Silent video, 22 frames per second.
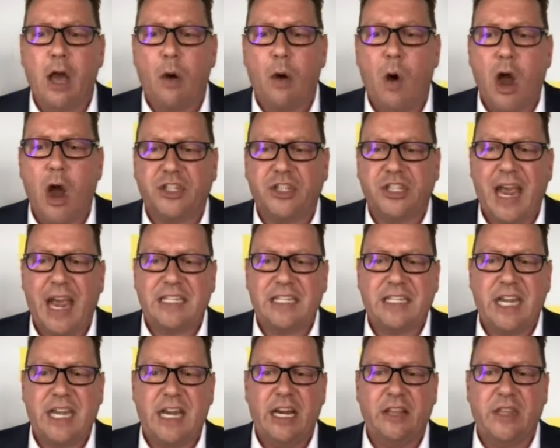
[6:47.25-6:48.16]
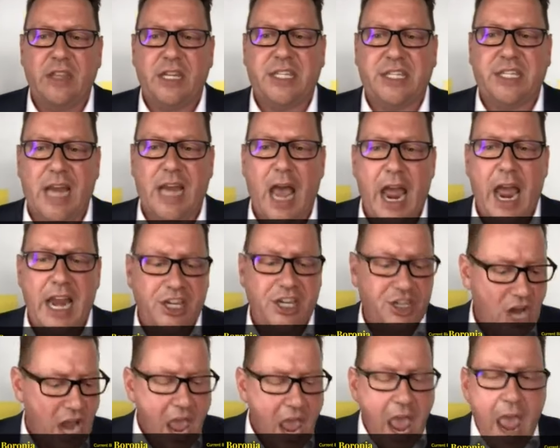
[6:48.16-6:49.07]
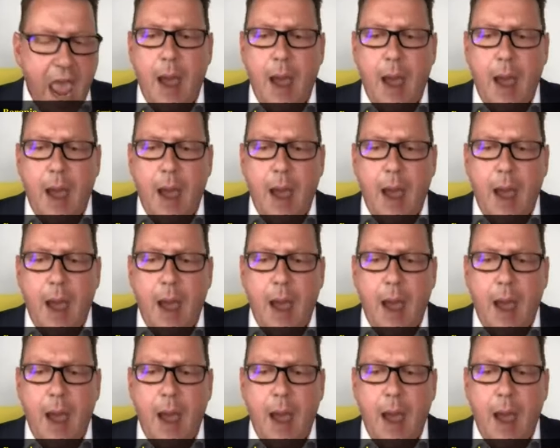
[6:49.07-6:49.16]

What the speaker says: I won't take 10 at this stage.